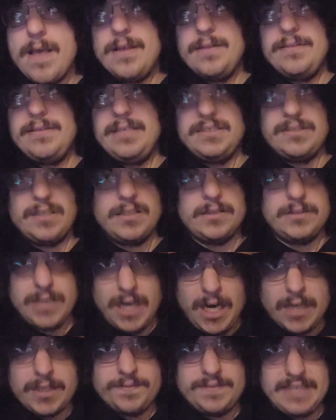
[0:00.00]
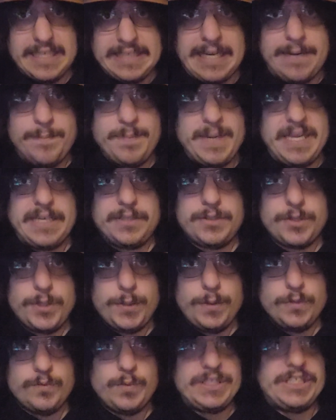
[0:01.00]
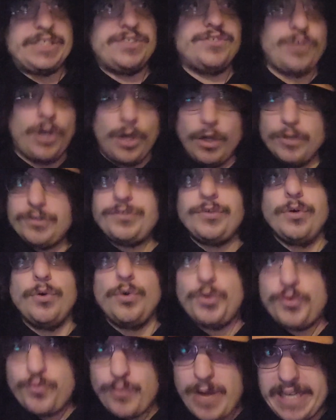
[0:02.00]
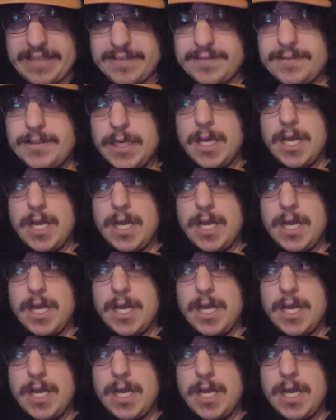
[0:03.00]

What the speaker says: There's a lot of things that are being introduced, which is also great.